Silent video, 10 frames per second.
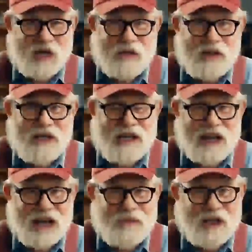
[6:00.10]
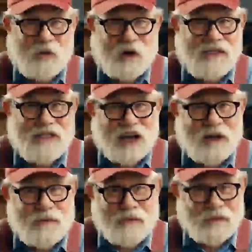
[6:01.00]
other, and having a great
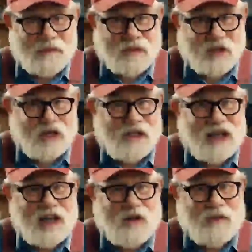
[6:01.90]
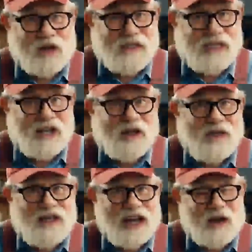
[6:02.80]
time. Just like our friends
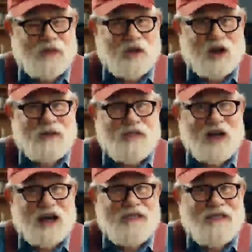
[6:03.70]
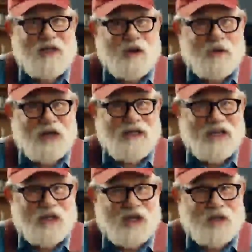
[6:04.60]
here, every crafter adds their unique
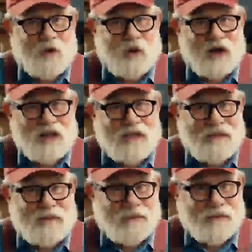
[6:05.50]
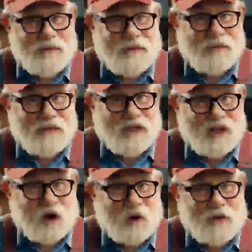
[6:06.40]
touch to their work.
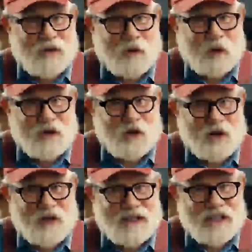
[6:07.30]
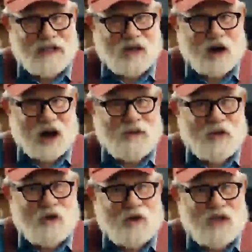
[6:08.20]
So, whether you're a seasoned
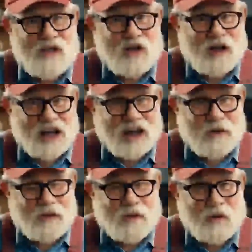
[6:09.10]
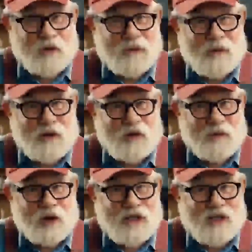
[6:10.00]
crafter or just starting out, remember to
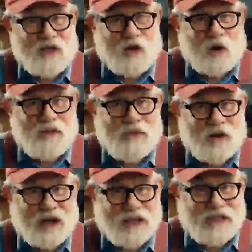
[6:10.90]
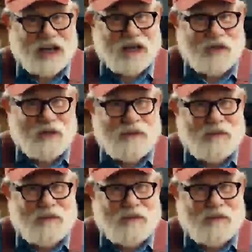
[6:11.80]
embrace the joy of creating together.